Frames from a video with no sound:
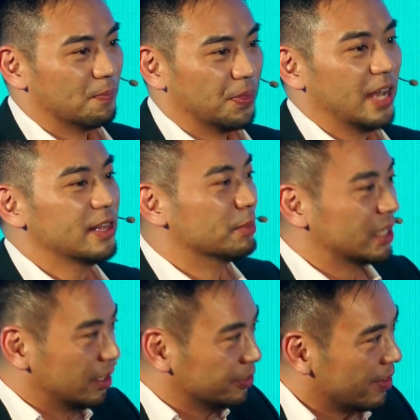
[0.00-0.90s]
They
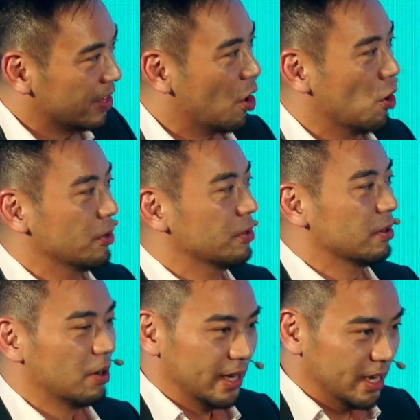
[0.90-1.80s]
themselves have their own
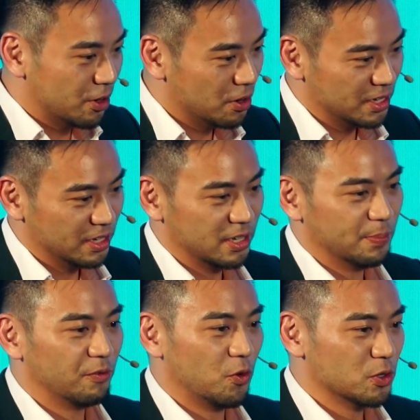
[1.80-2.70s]
ecosystem
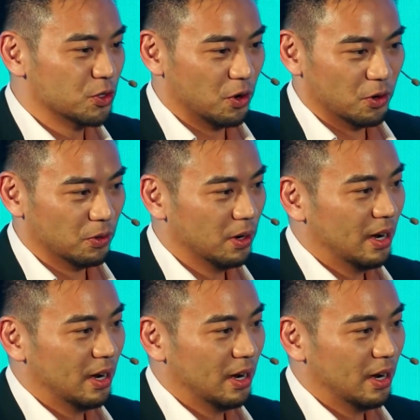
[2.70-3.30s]
of also,